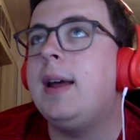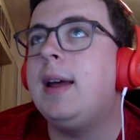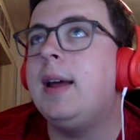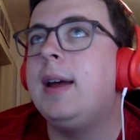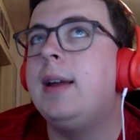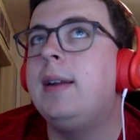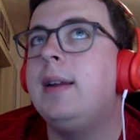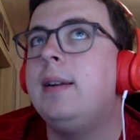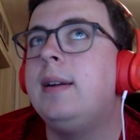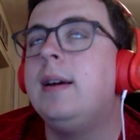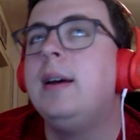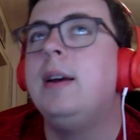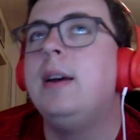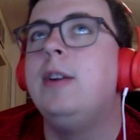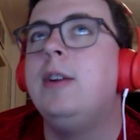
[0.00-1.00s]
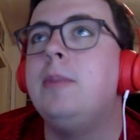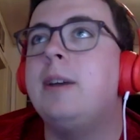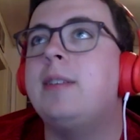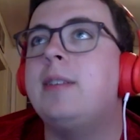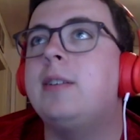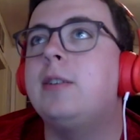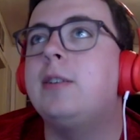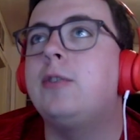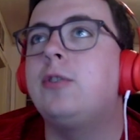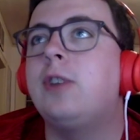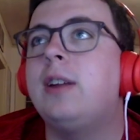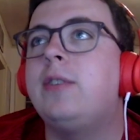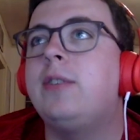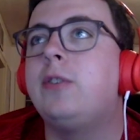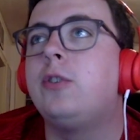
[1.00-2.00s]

and New Mexico transfer